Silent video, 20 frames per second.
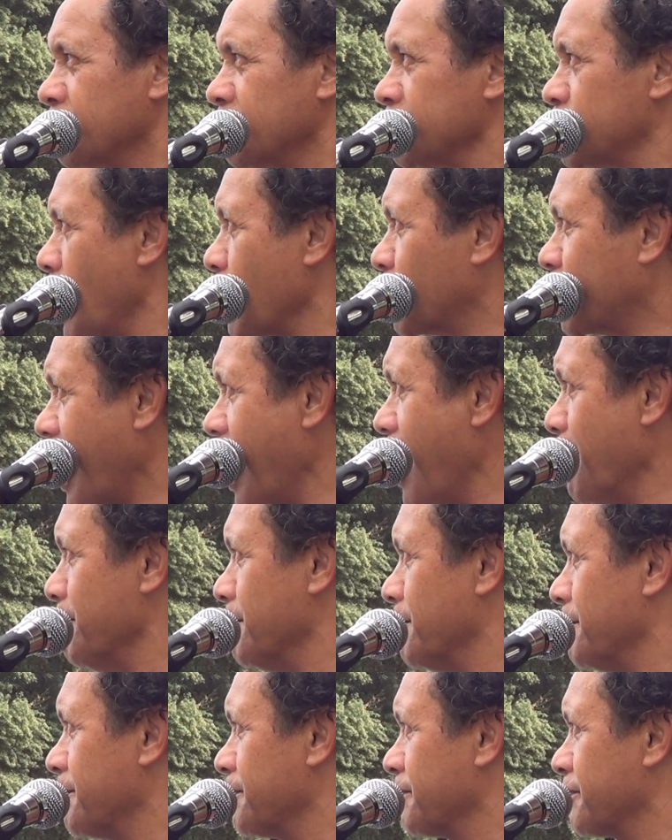So
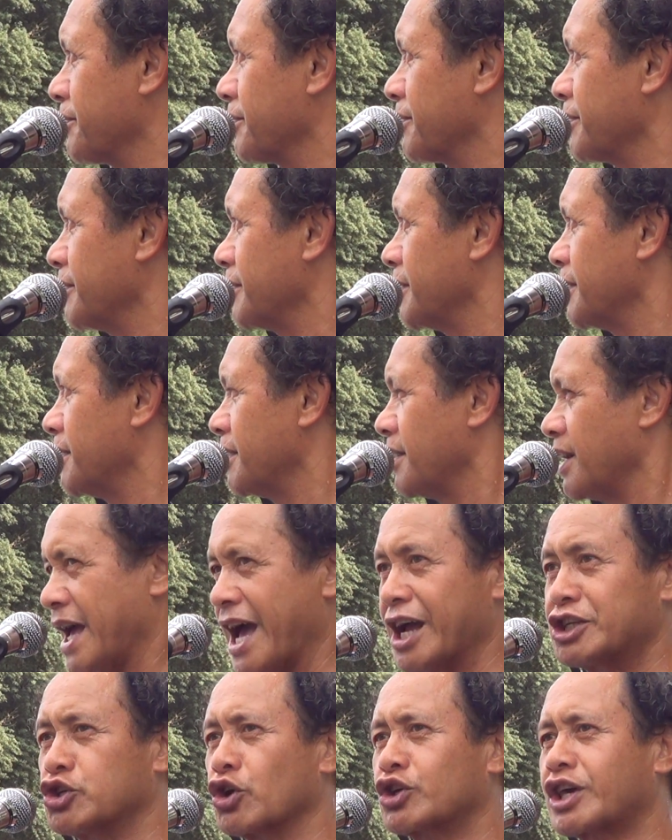come.
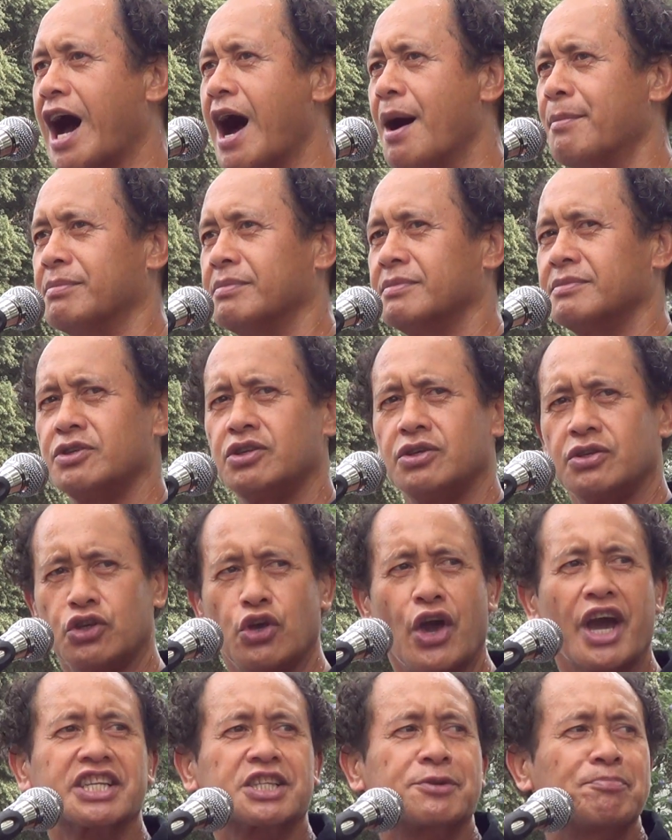As you come,
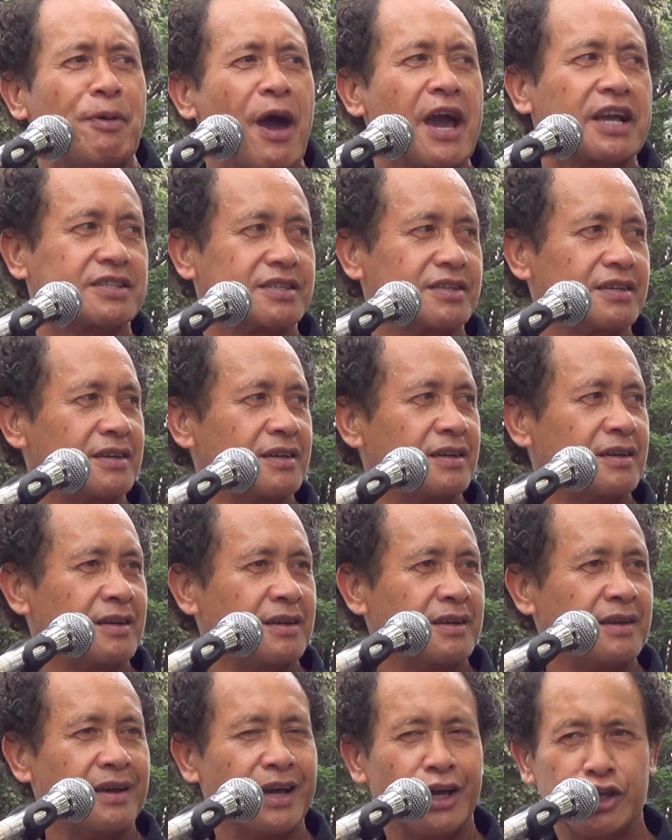you expect.
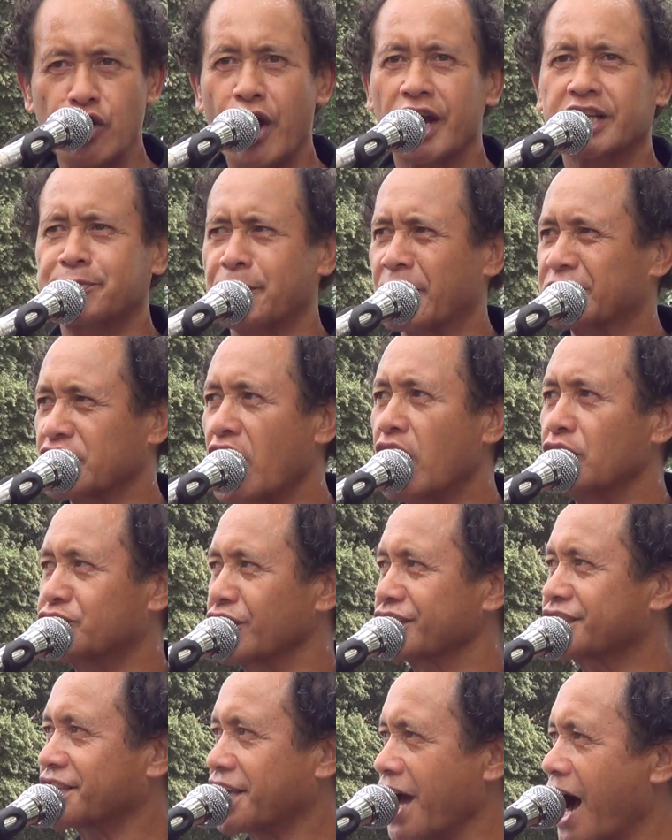You expect. Don't
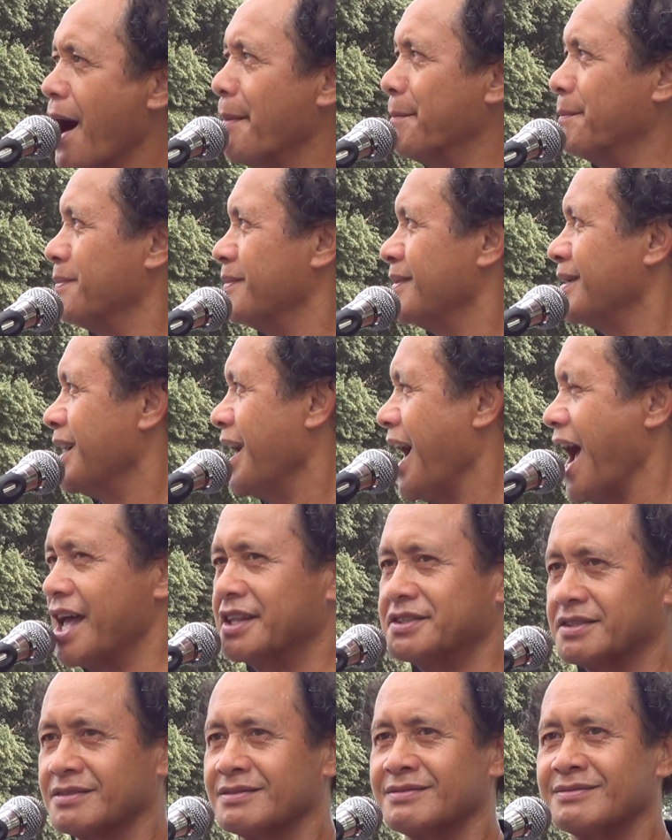just come
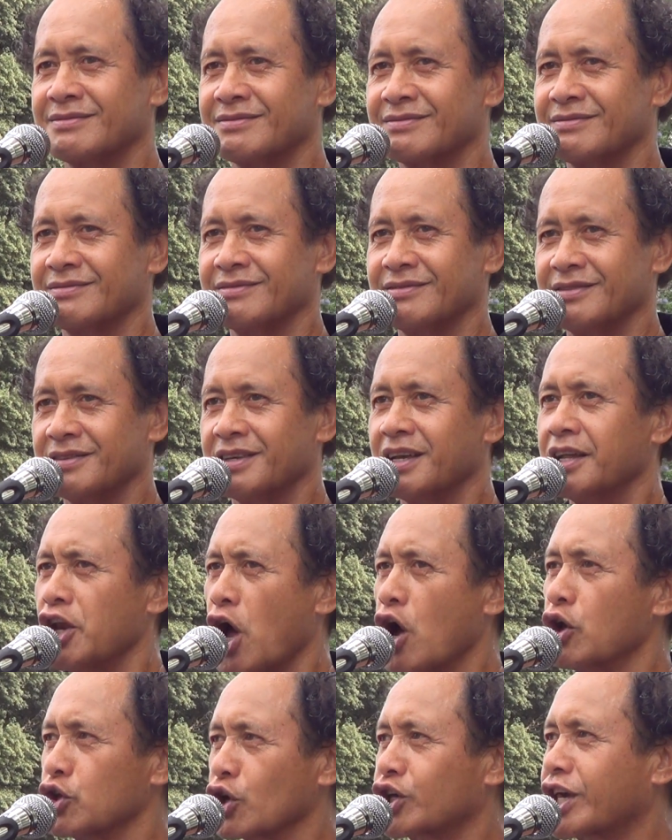and...
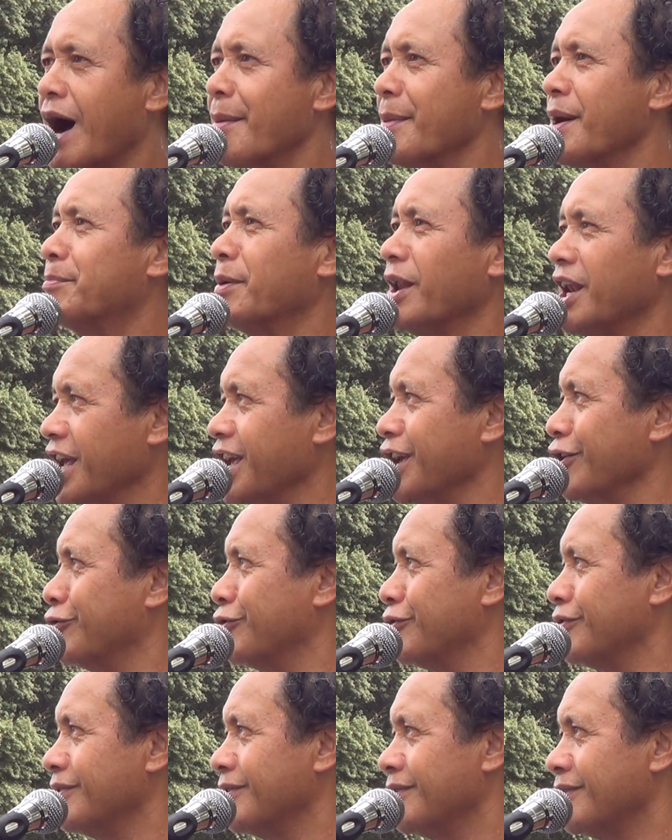No, you come and believe.
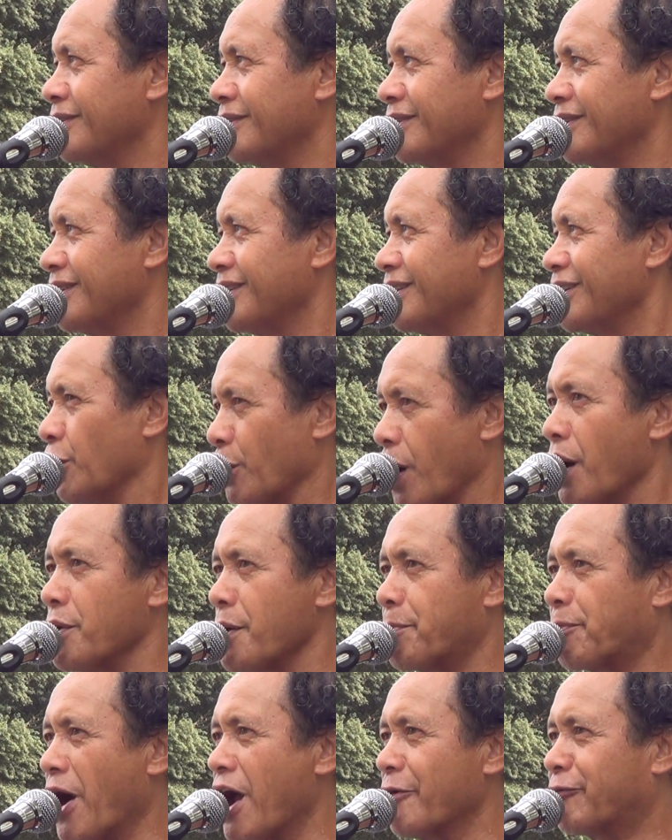When we
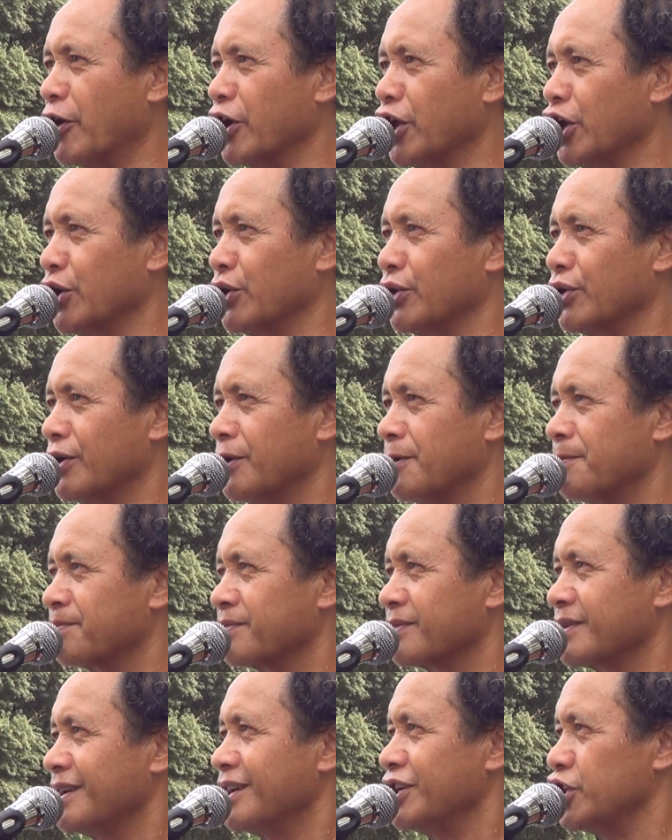pray for you,
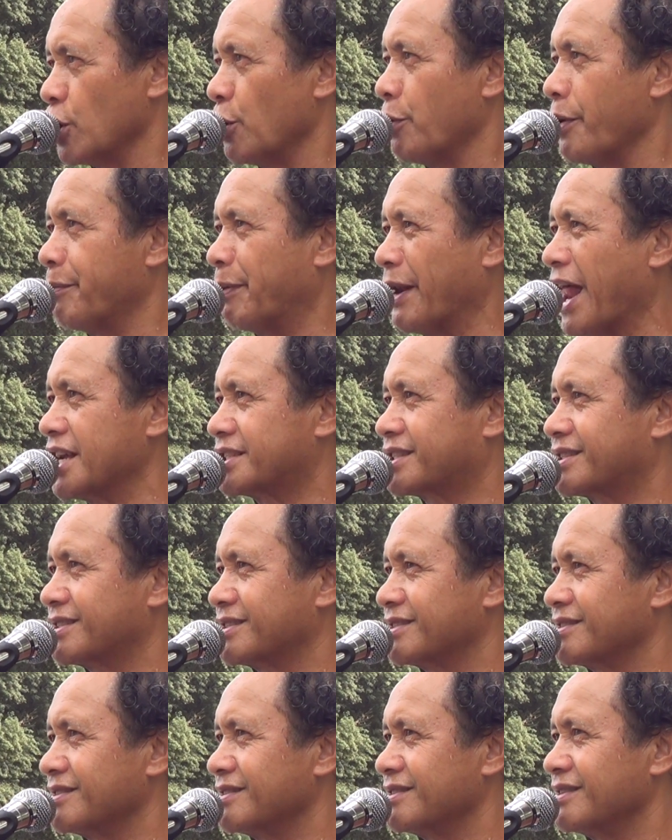you'll be
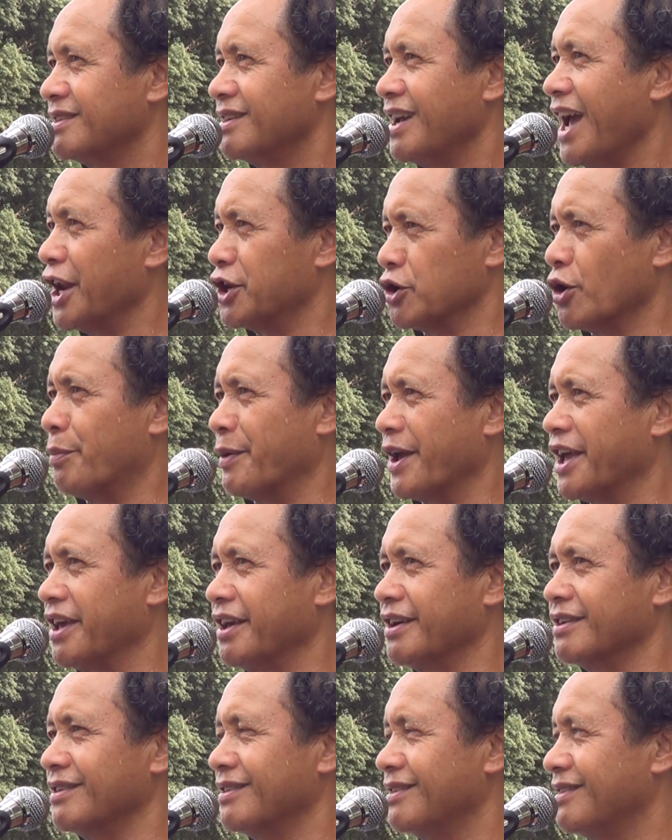blessed and you'll be
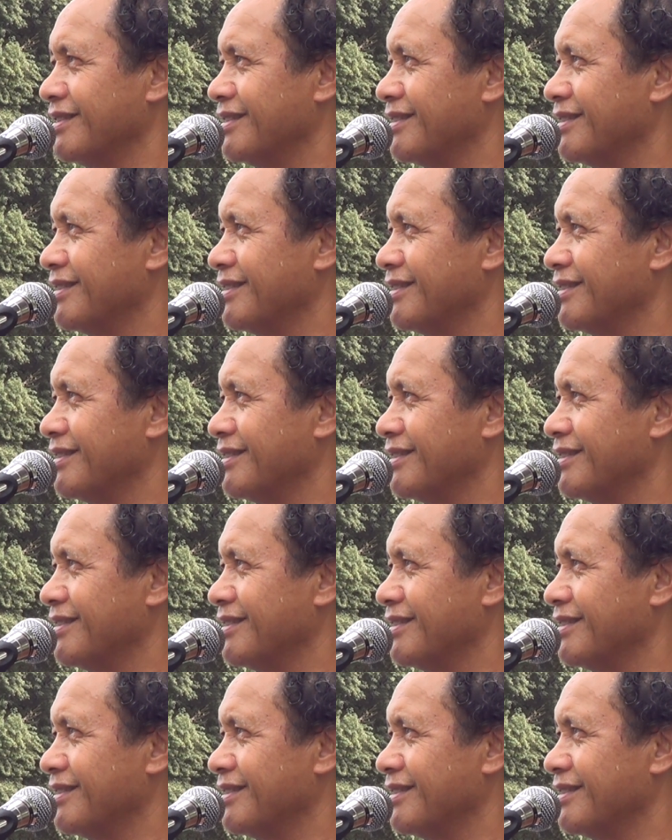healed.